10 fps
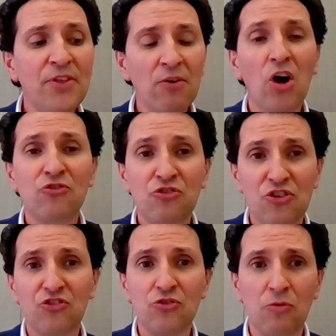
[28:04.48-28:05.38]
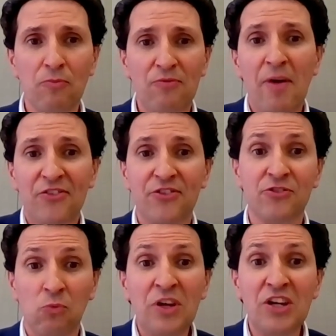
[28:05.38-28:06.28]
But there are traditional methods
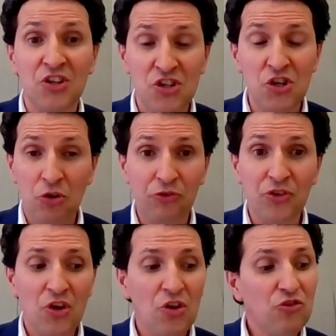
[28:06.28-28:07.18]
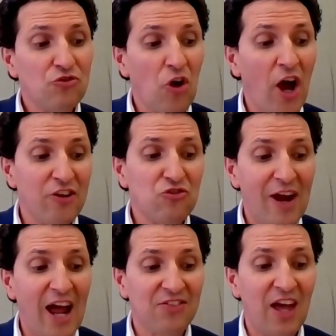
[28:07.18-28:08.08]
that we can use to try and
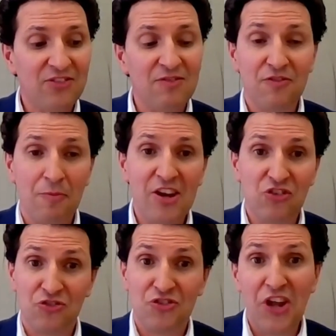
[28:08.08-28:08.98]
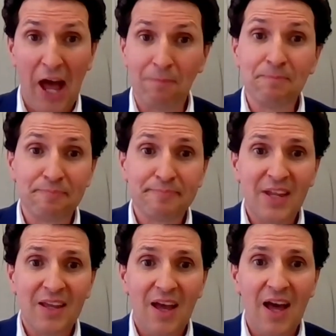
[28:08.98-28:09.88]
track that information down.
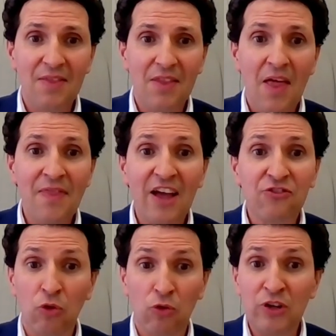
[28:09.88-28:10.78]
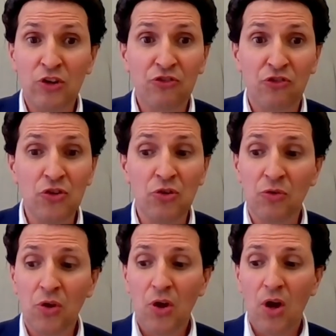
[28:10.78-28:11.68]
And that's what we look to
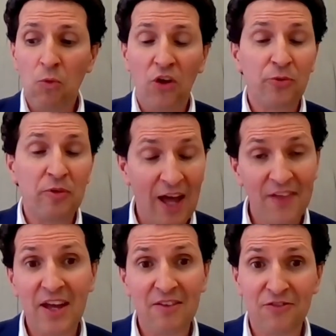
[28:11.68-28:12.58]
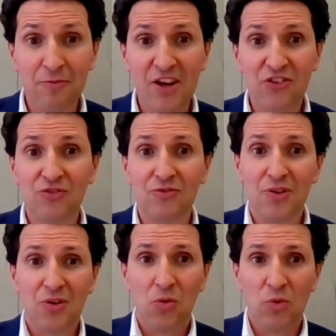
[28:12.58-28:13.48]
do. And once we've had that
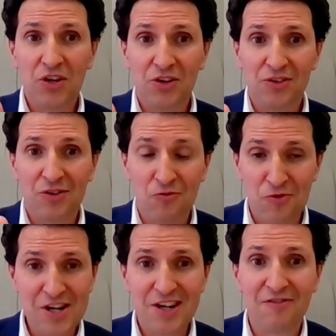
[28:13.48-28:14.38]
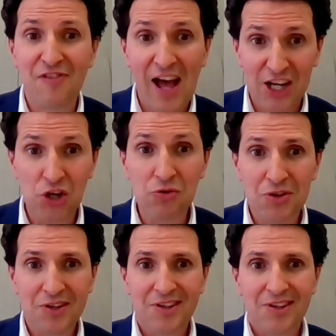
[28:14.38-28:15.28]
information, we can agree a
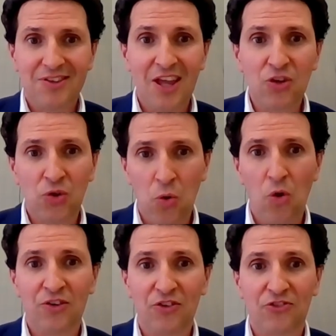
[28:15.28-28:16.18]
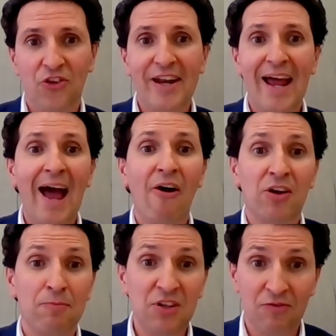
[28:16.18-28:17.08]
value, then the court can decide how
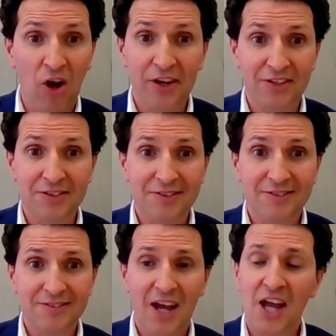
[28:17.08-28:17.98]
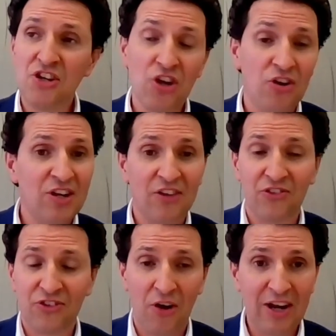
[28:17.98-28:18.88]
it can be divided. And you don't
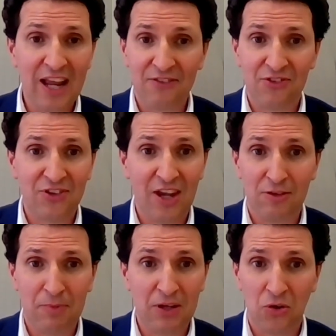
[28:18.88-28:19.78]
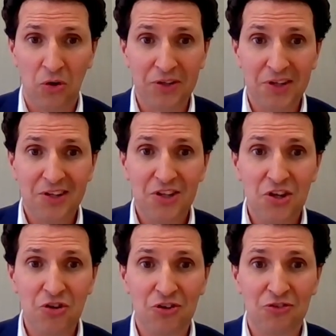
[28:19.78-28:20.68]
necessarily have to take the Bitcoin.
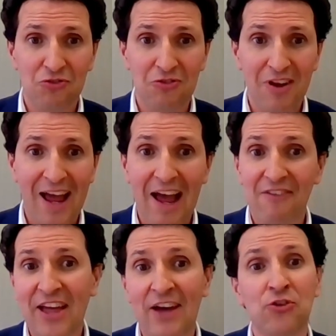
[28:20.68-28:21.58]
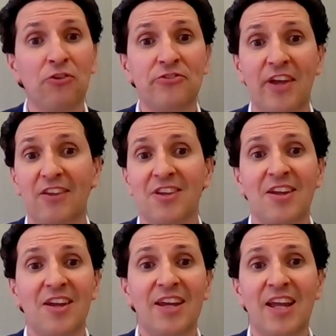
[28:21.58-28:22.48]
You can have that offset
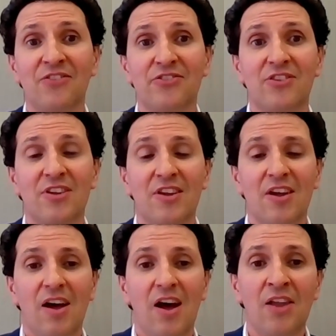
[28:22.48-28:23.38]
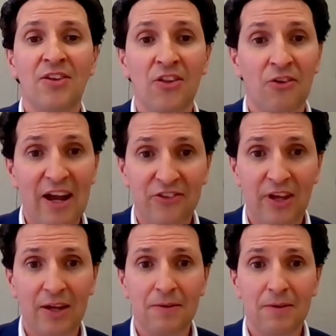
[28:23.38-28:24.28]
against another
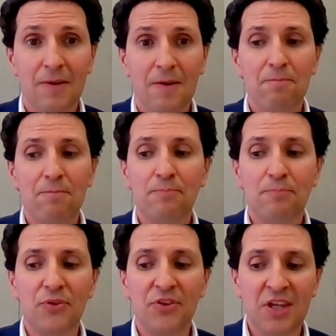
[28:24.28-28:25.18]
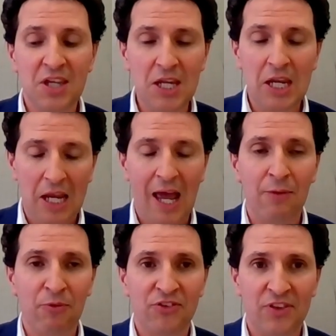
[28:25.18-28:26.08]
asset. But the key
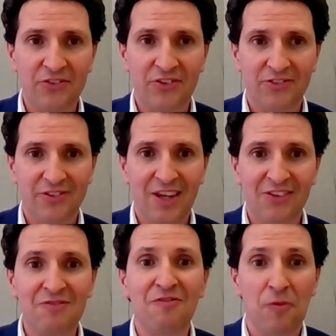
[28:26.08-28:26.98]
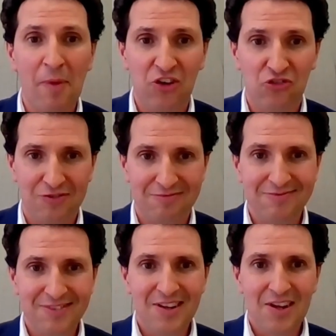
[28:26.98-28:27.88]
element of this is information,
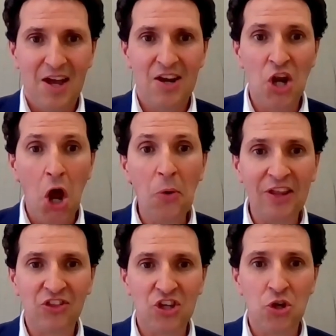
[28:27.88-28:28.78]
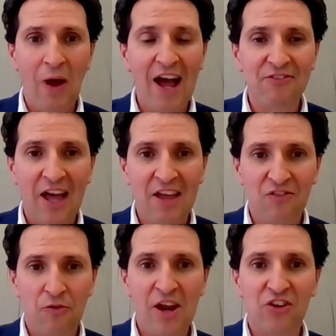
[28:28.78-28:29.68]
and knowing that you have that
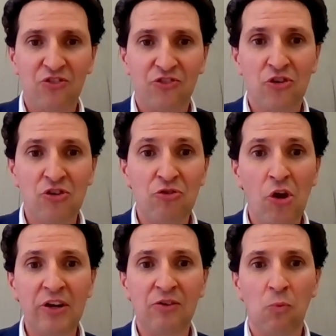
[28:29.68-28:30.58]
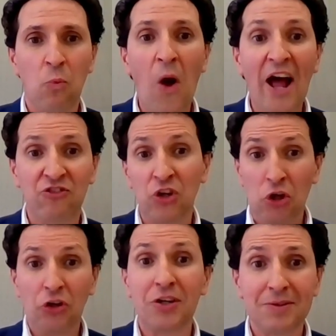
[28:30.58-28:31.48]
information, so you knowing where to
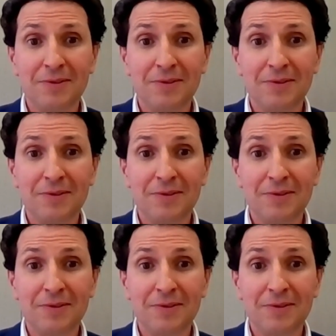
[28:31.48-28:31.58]
look.